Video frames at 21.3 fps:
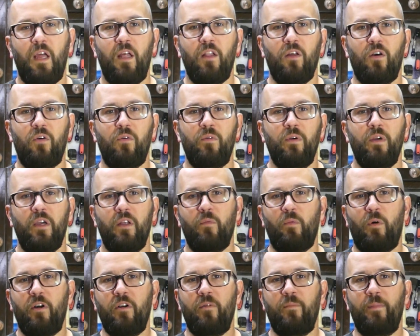Hello,
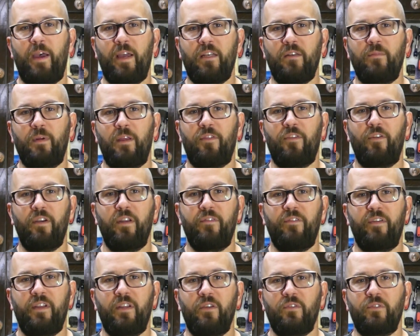and welcome back to my
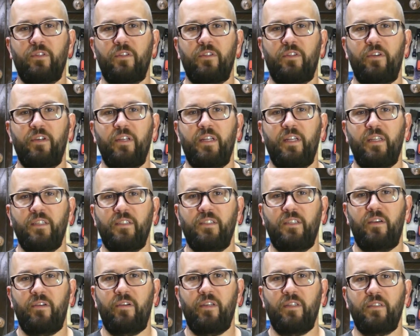30 videos in 30 days
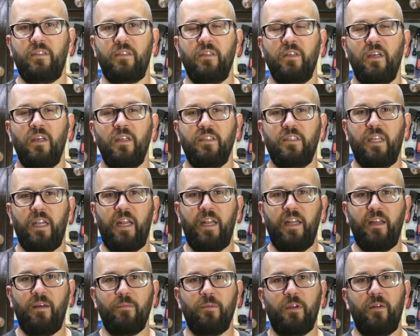series.
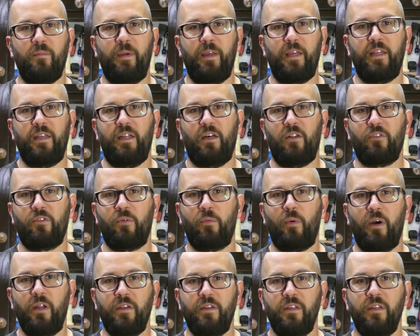Today I'm going to make an elder
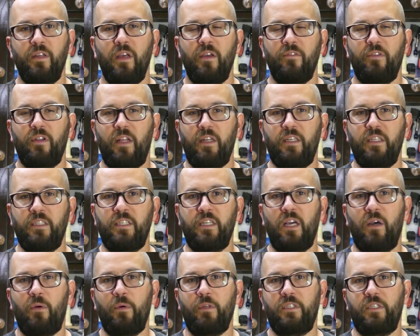wand. If you'd like to
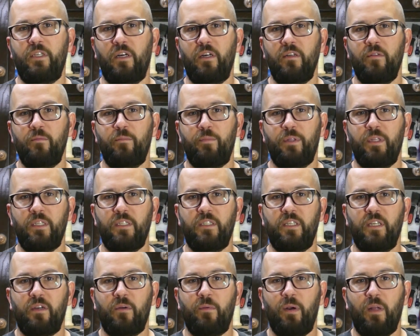see how it's done, please
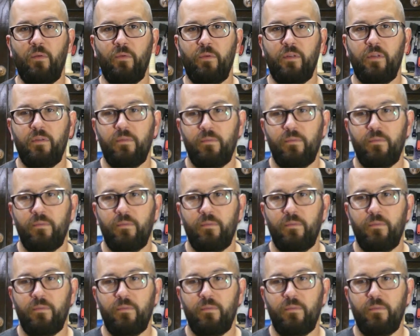stick around.